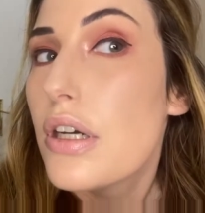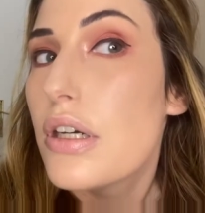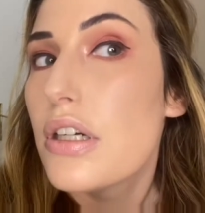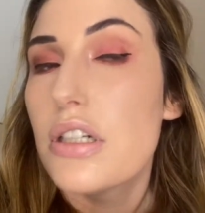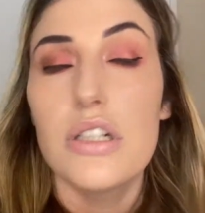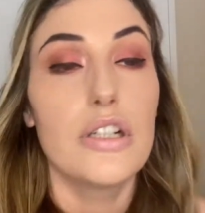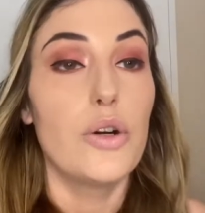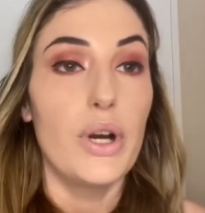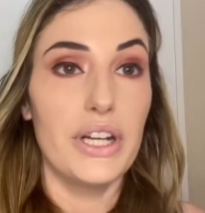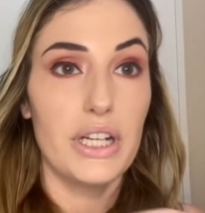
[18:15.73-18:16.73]
Oh,
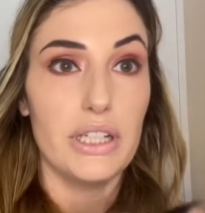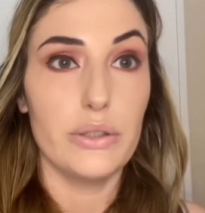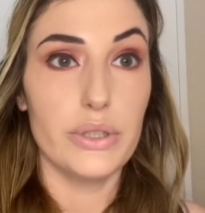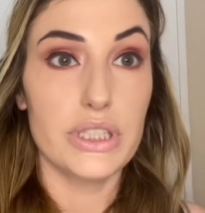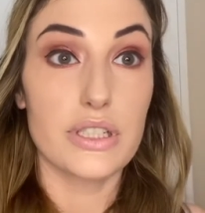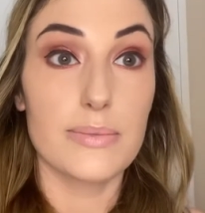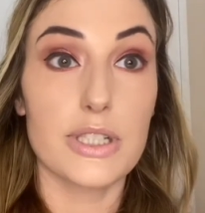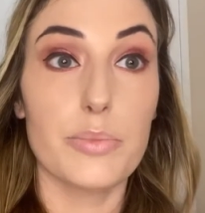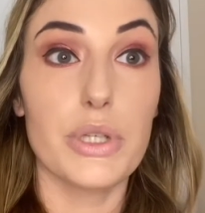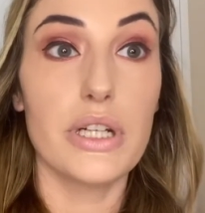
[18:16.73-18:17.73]
one eye always comes
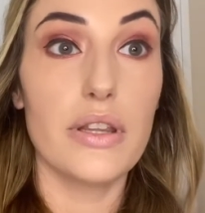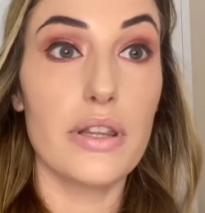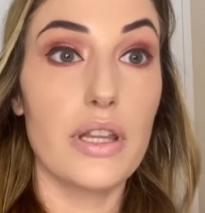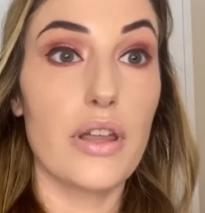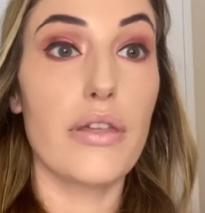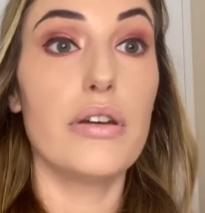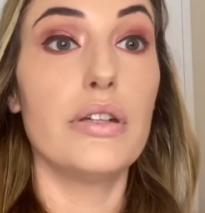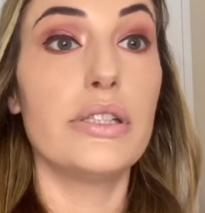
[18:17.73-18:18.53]
out better than the other.